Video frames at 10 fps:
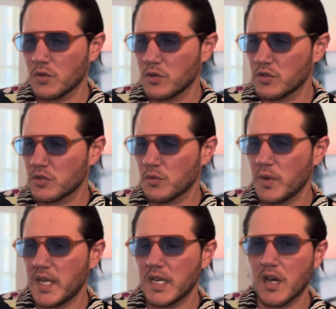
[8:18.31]

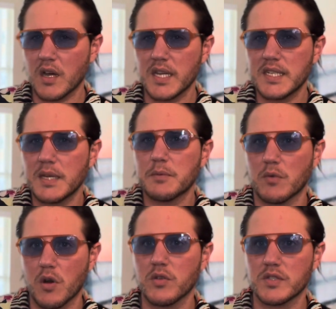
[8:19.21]
sweet, honey-dipped
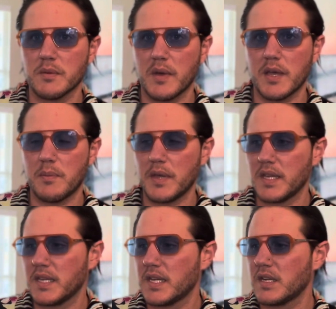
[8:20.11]
rose, in my
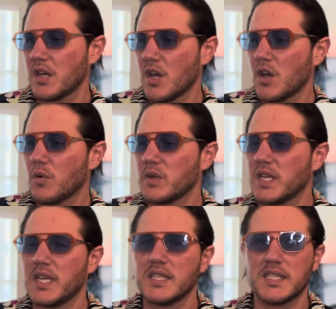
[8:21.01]
opinion, with
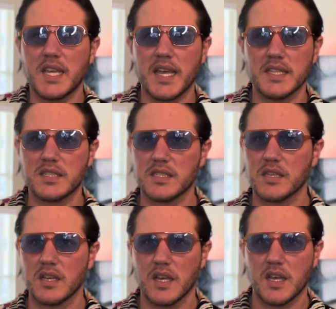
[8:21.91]
incense.